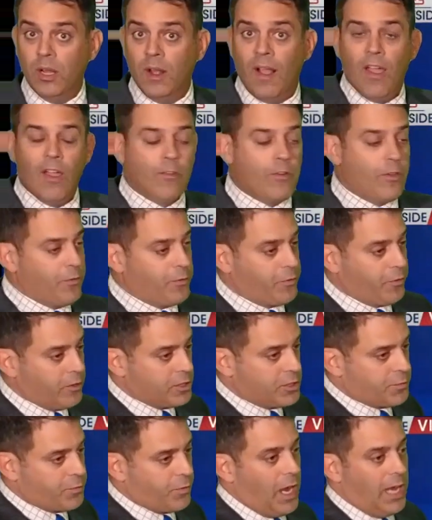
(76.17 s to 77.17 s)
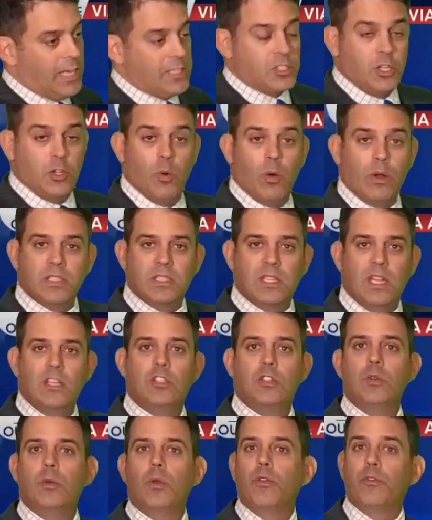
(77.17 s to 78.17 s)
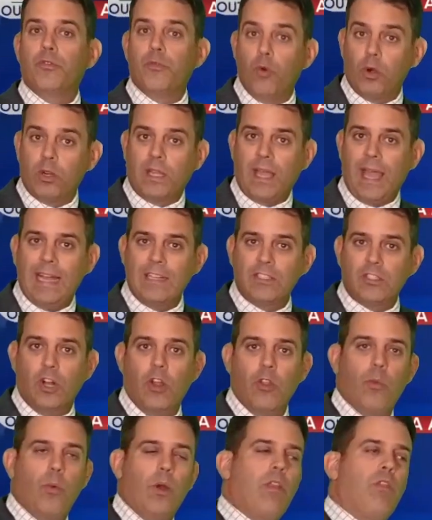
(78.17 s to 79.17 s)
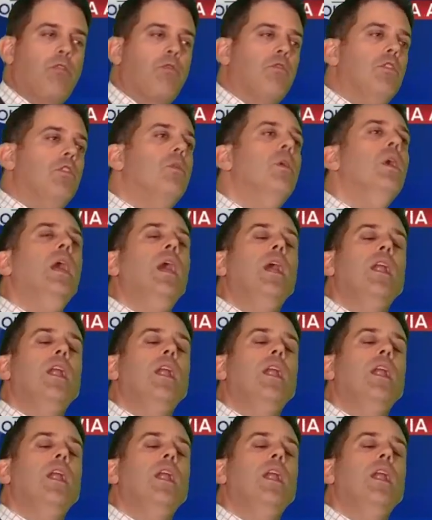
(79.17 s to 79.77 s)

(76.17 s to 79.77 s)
for the first frost. So you want to stay tuned to the forecast all the way through.